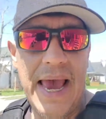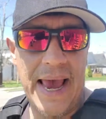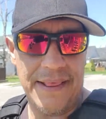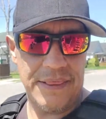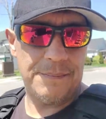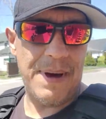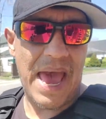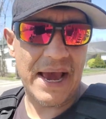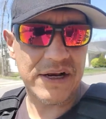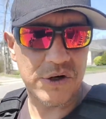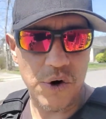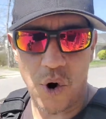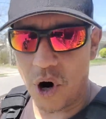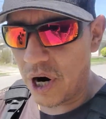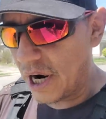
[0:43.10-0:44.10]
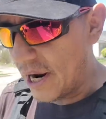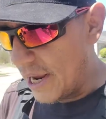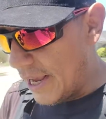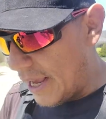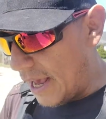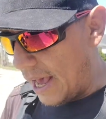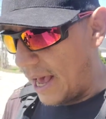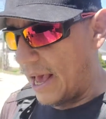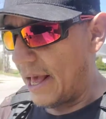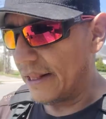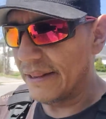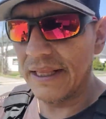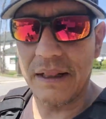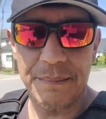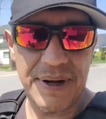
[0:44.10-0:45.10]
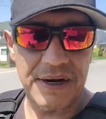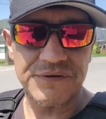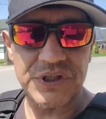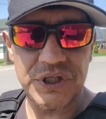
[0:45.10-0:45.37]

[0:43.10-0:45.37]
and the back door uh, a uh, little bit of